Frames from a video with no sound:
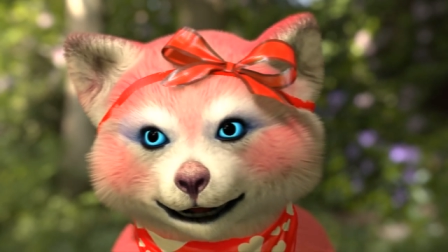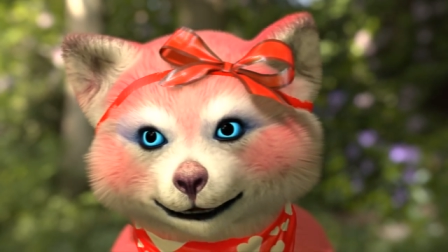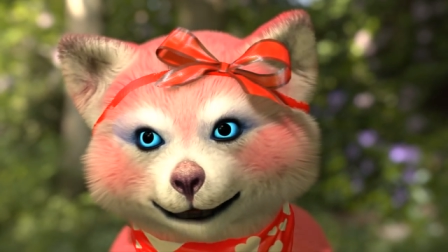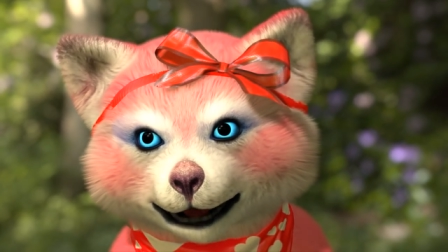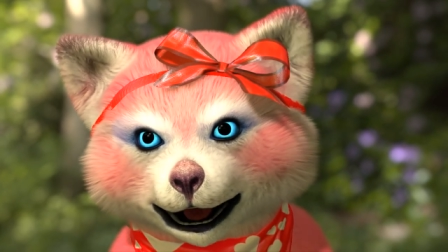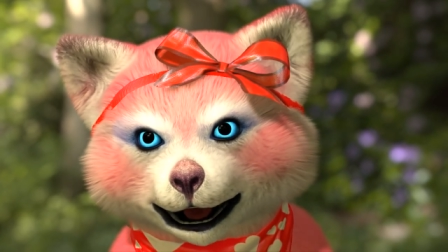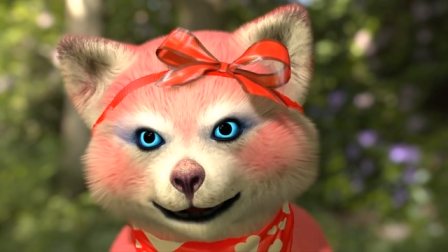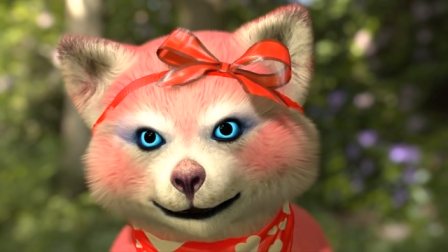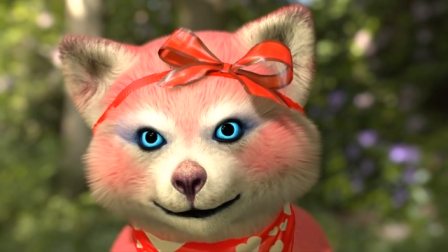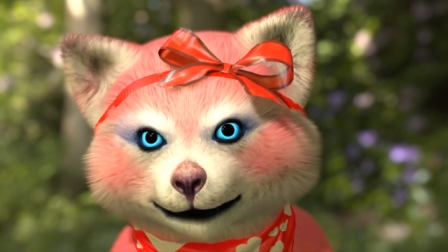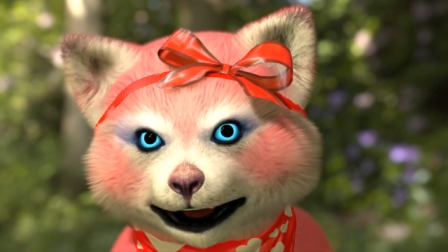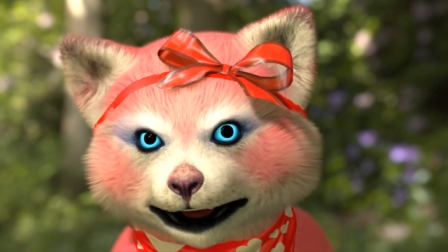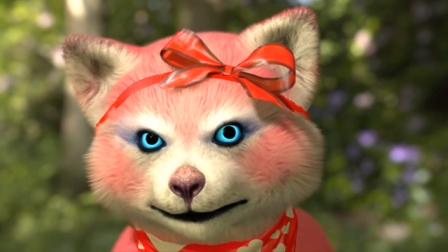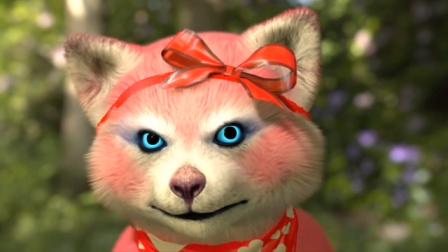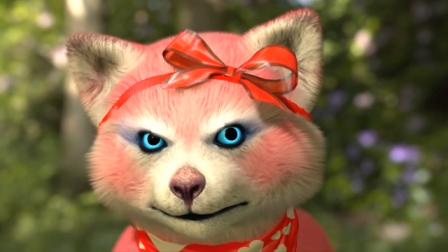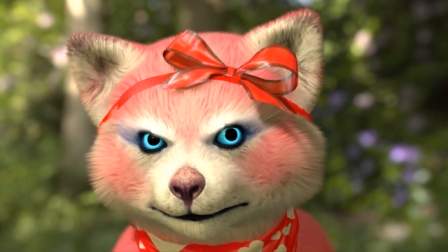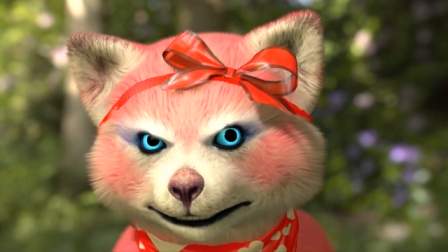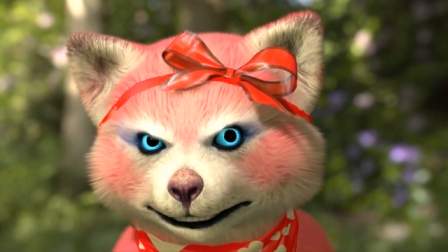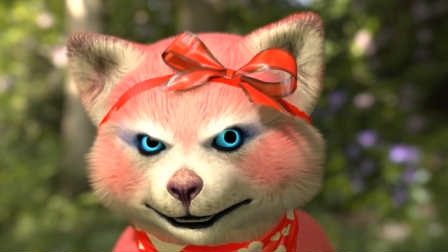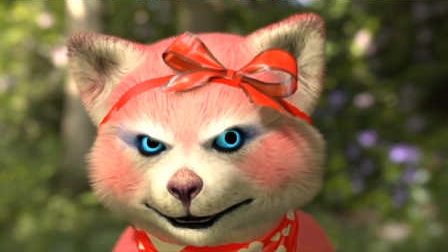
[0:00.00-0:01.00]
The ants
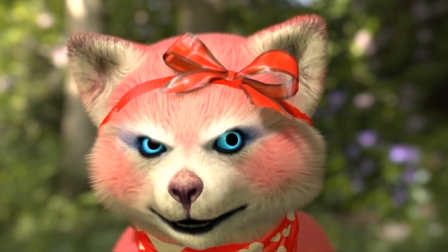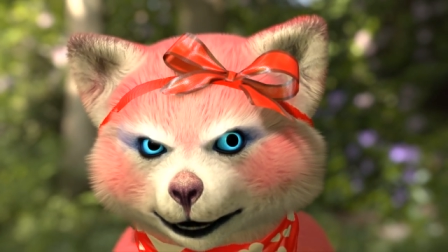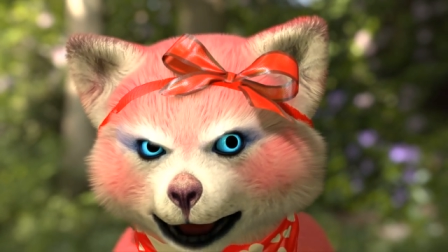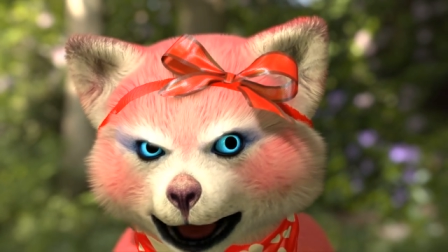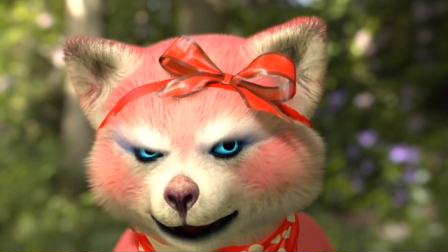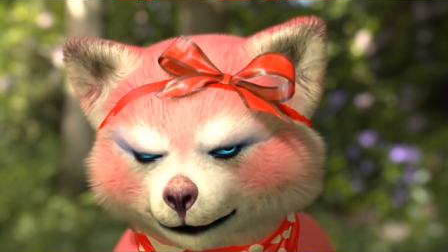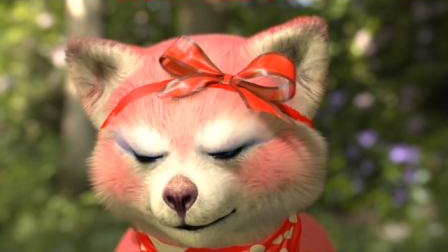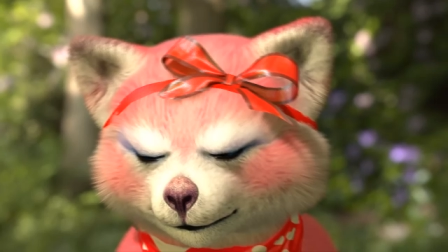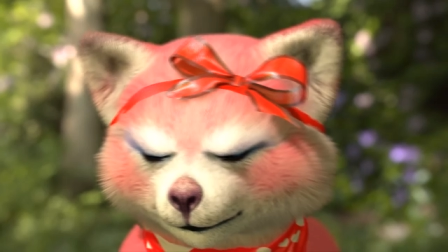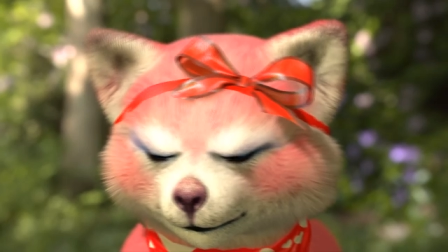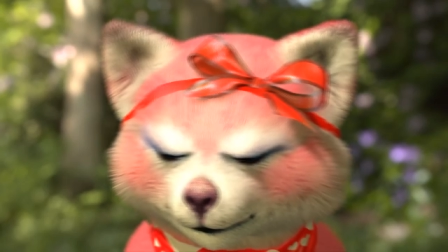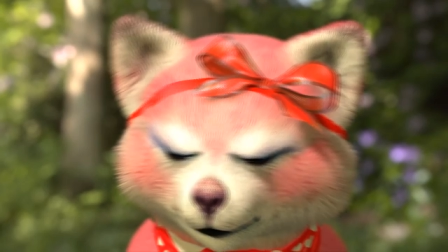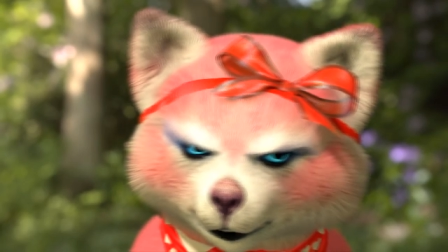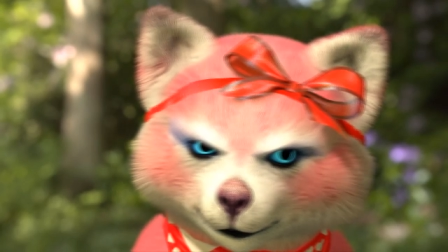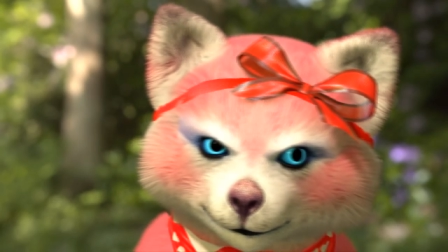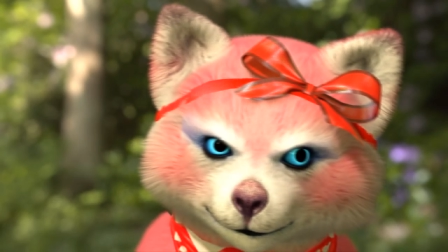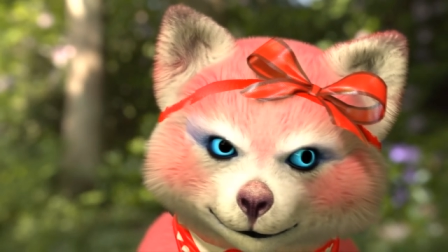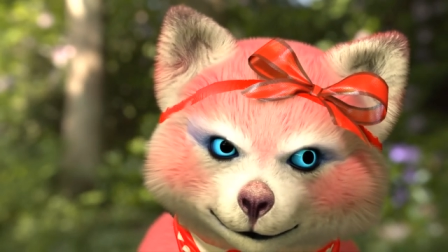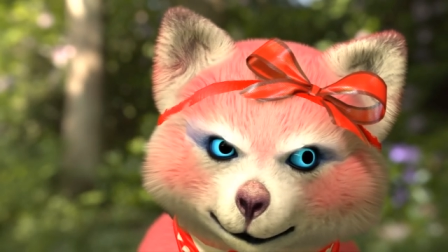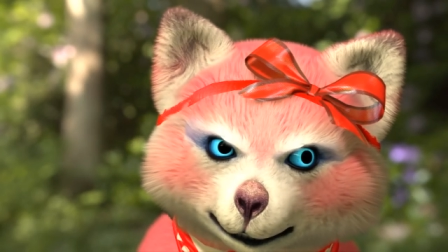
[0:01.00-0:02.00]
pour water and
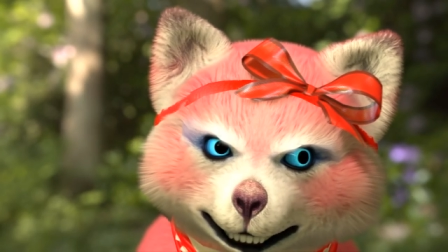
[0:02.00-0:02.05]
dirt